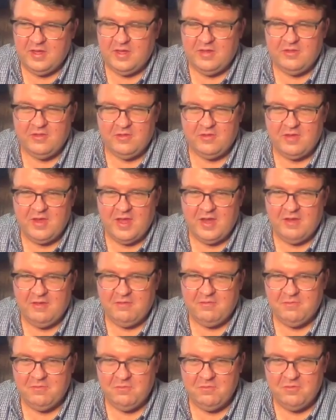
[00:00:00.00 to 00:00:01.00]
it just kind
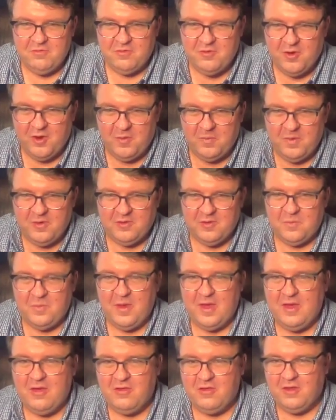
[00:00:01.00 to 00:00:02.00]
of struck me as a
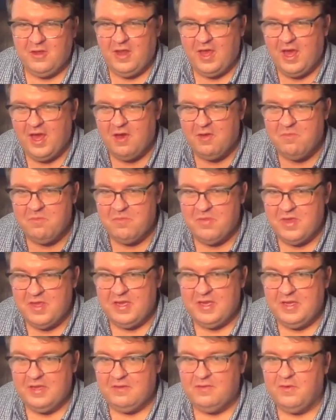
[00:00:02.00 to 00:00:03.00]
patient how
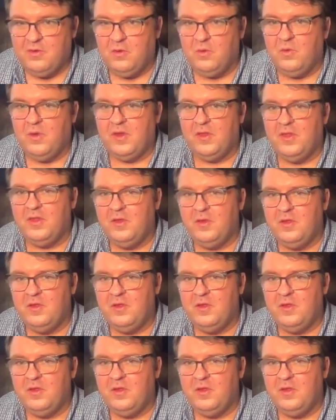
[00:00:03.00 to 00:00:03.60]
meaningful what